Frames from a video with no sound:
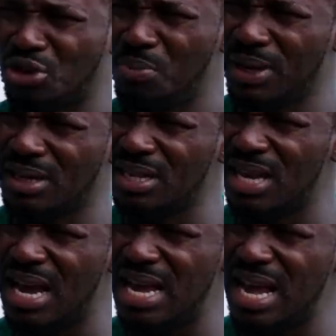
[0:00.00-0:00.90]
As you bring
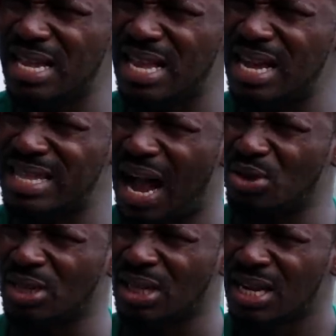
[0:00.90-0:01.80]
the
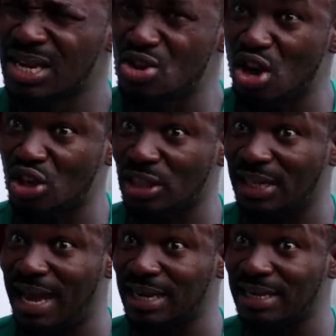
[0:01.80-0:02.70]
8,000, just
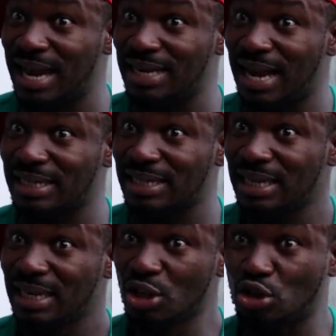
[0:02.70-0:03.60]
like that,
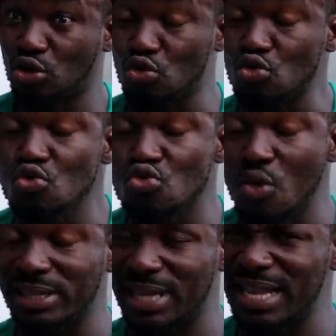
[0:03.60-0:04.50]

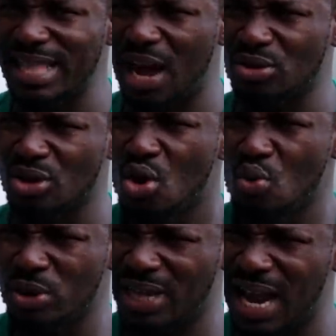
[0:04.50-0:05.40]
28,000.
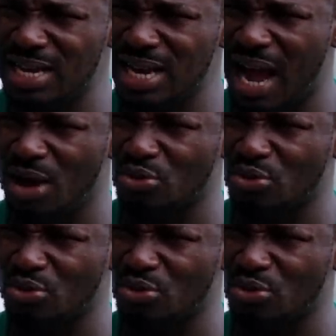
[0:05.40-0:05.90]
Which kind?